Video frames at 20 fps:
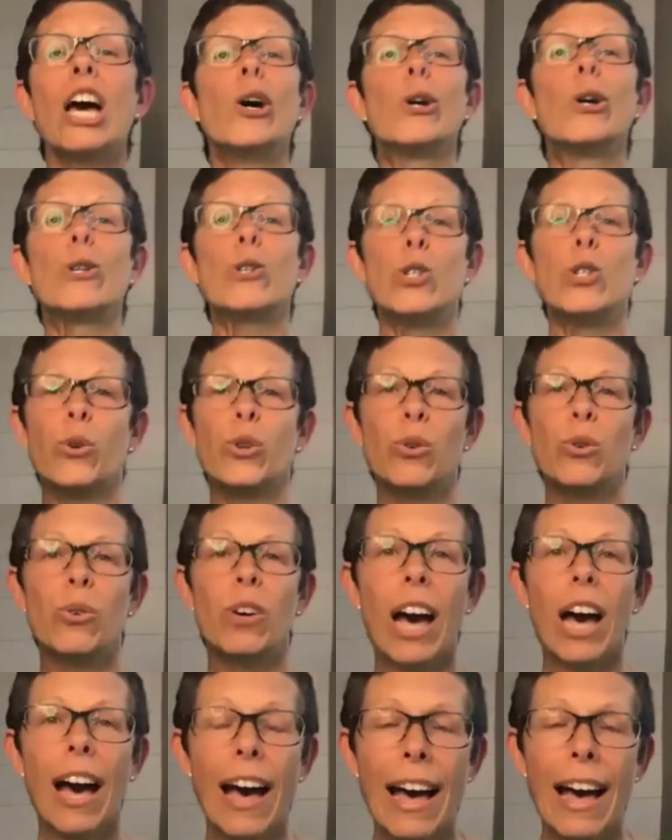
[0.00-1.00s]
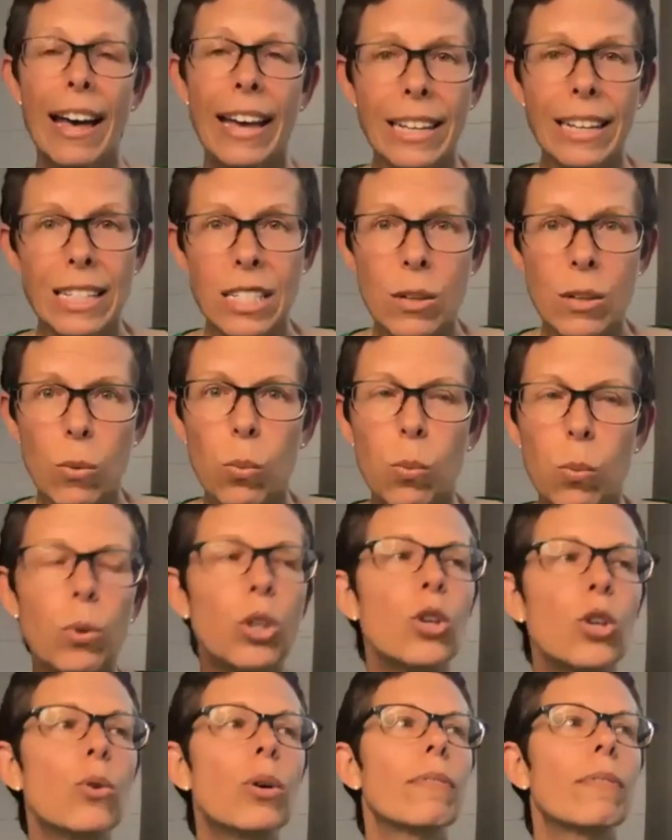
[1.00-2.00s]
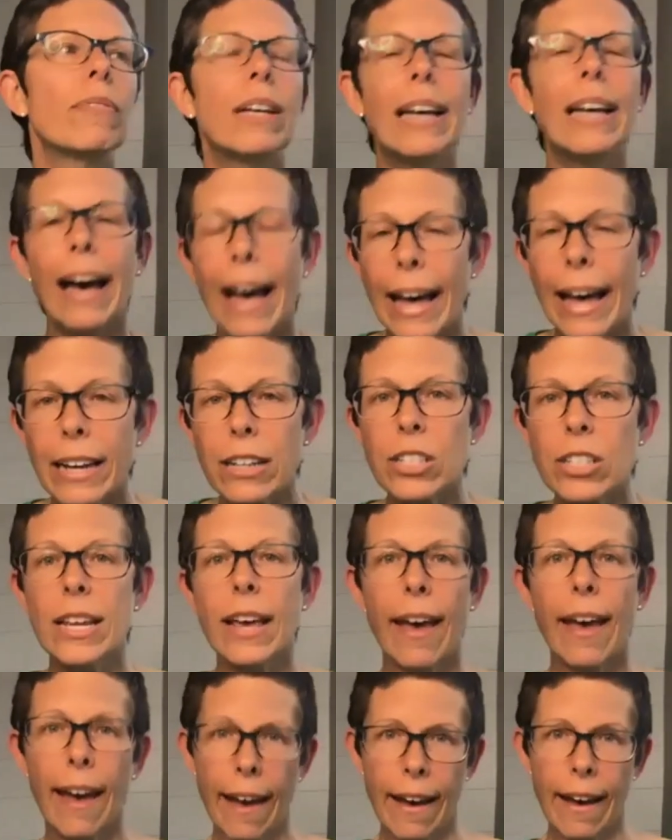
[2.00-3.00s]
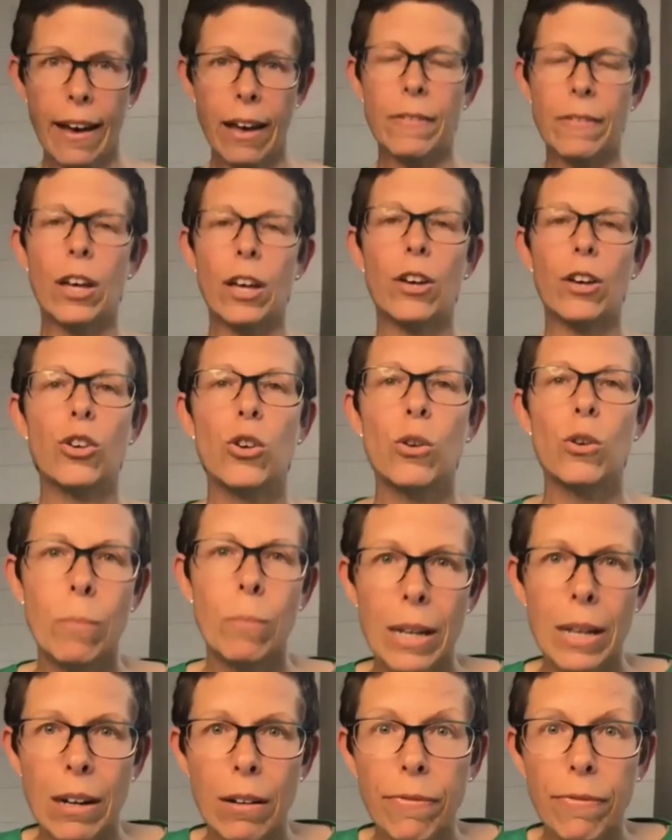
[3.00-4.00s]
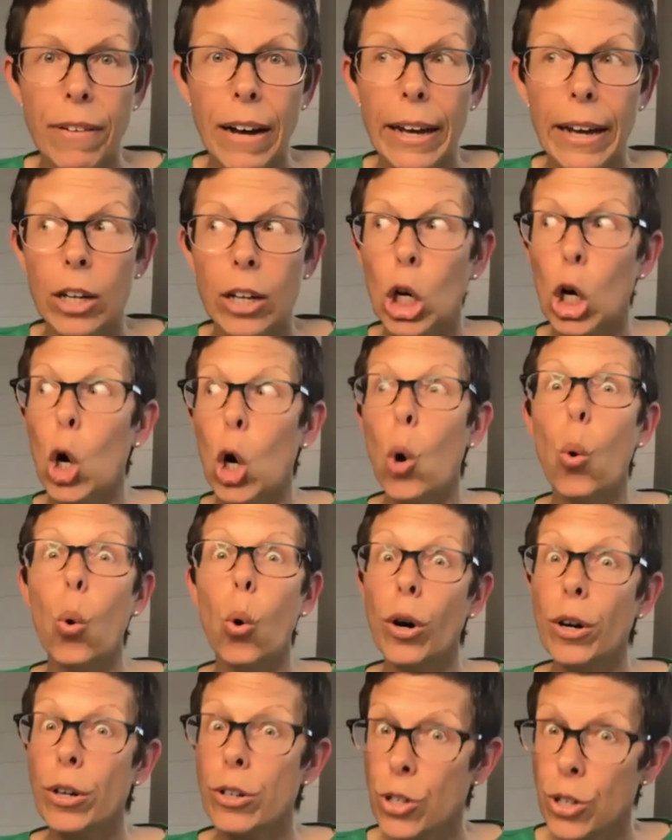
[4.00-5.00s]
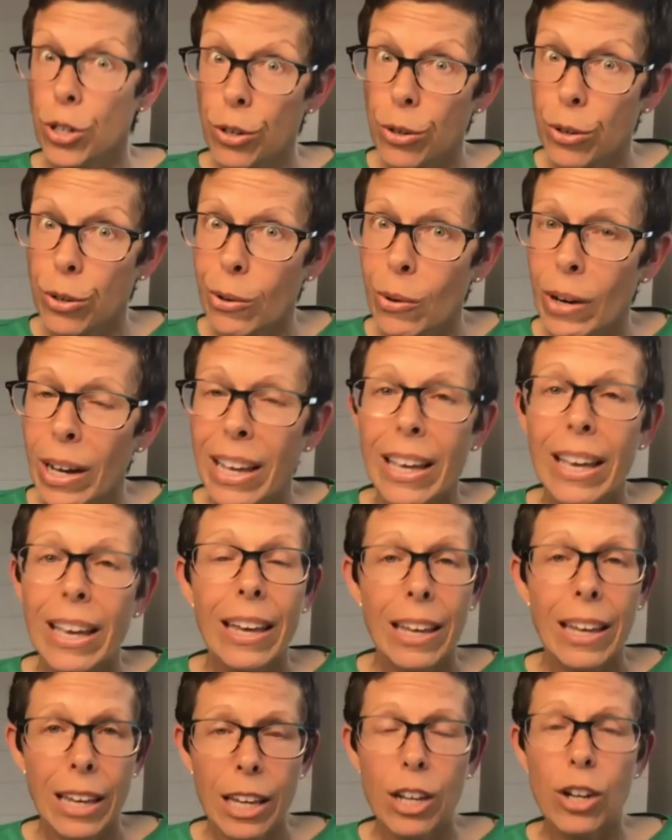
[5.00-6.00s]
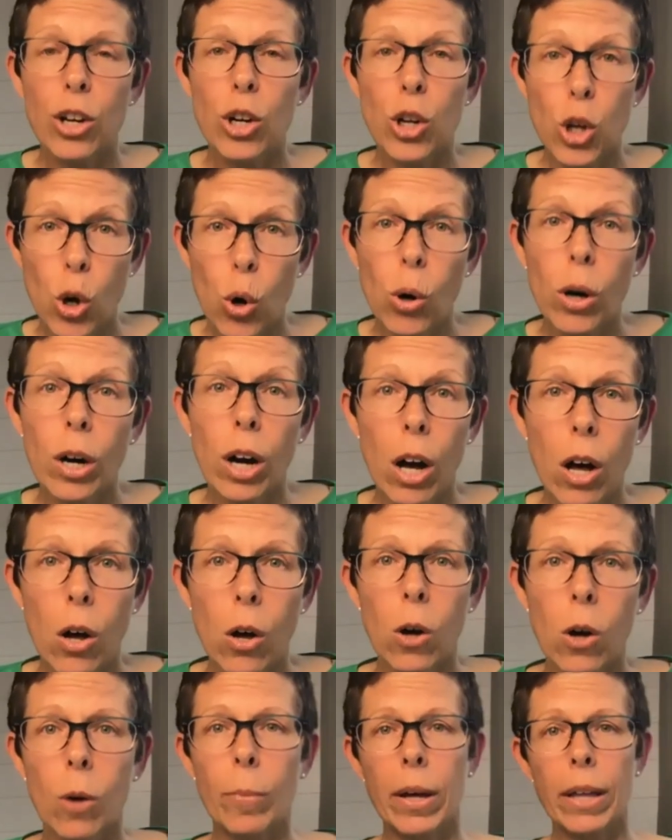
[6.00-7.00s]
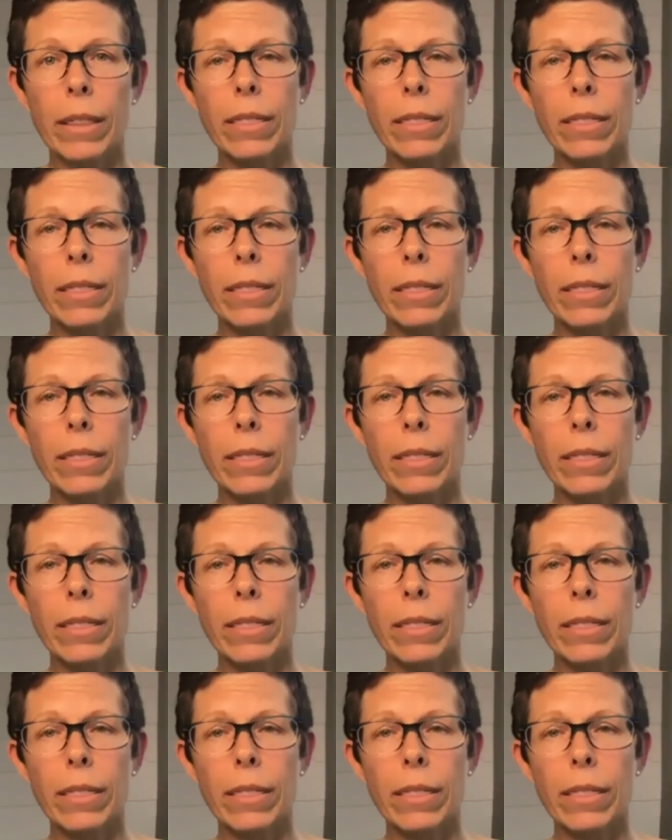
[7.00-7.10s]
So you guys, you have got to have a humidifier or two in your home.